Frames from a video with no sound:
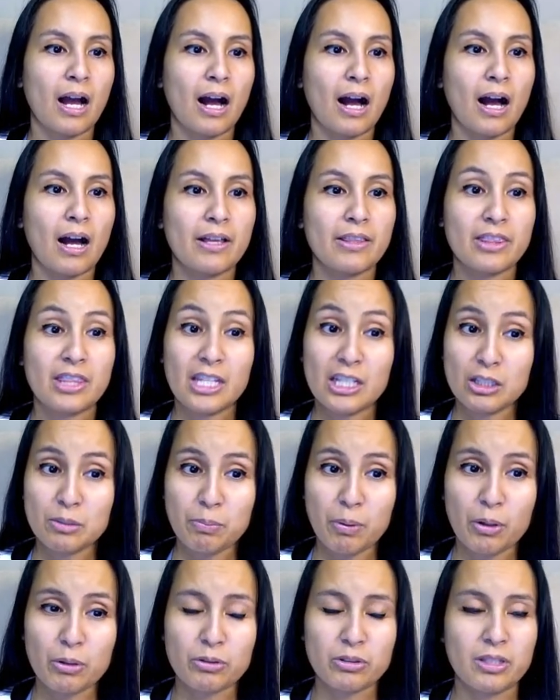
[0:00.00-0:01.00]
this
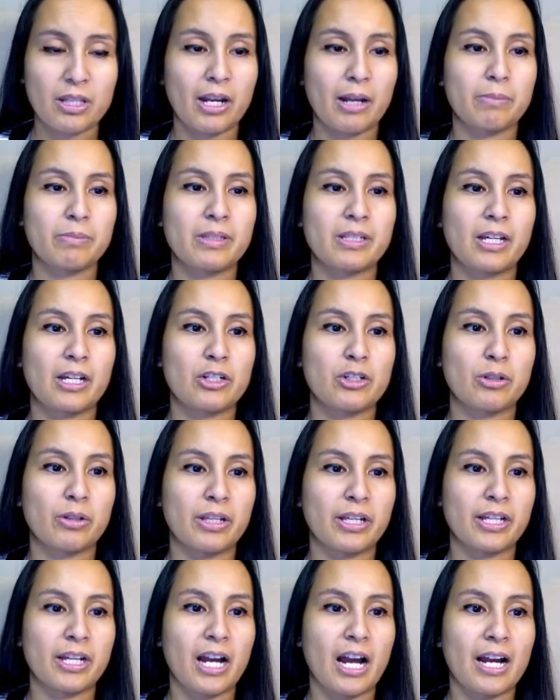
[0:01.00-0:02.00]
post that I'm scheduling,
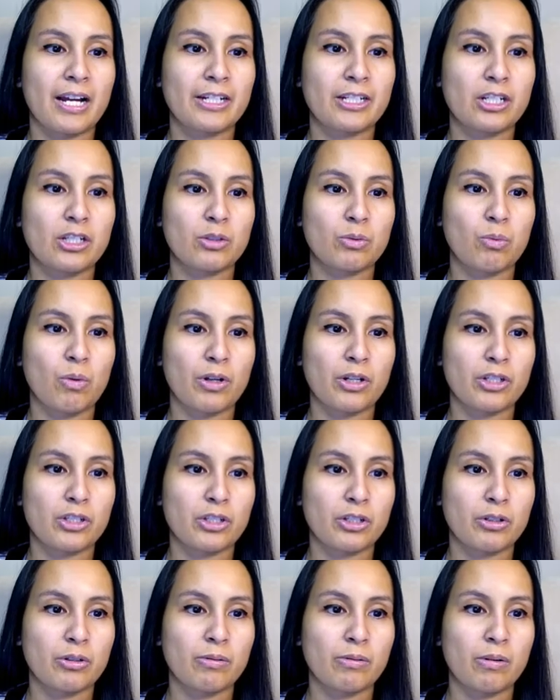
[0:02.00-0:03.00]
I just want it to
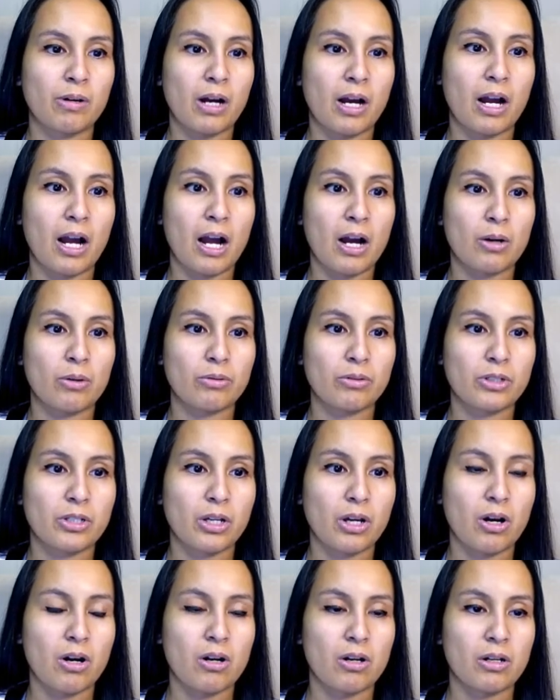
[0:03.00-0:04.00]
go out
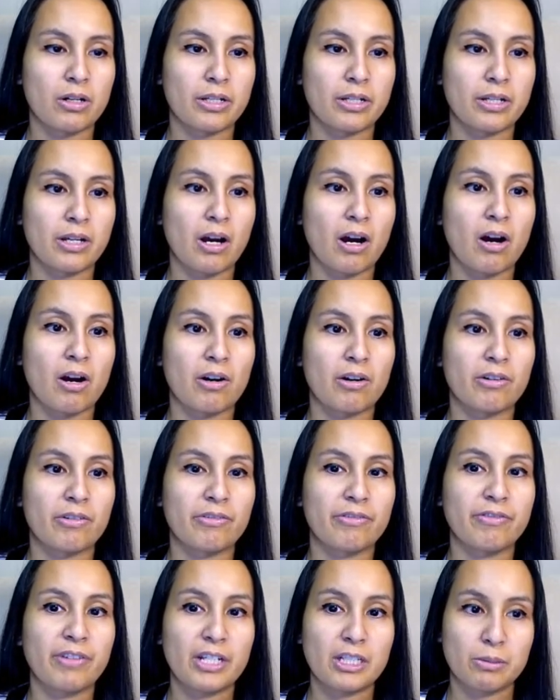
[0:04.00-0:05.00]
on our
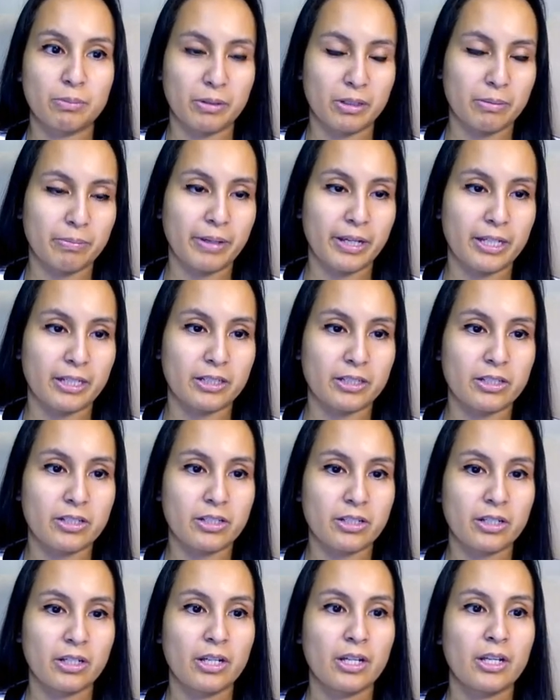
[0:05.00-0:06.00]
Facebook page.
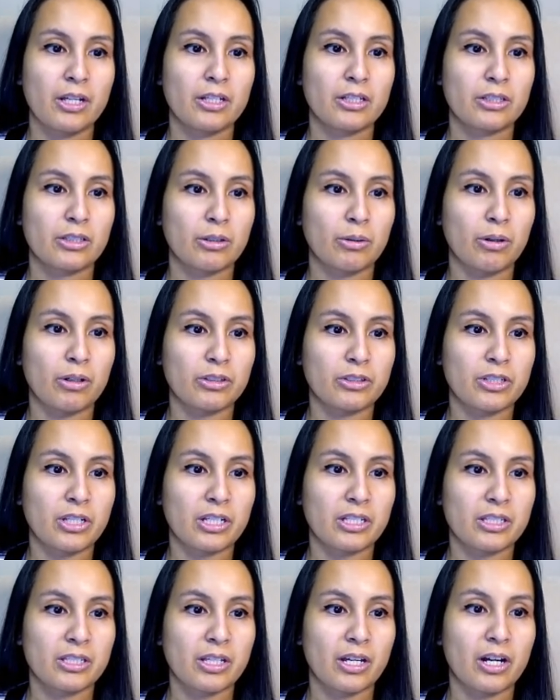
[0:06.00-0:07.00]
So I'll just
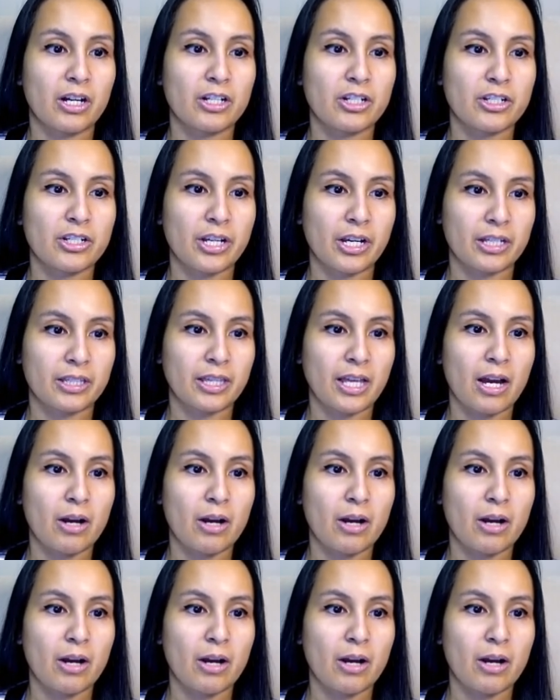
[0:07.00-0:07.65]
uncheck that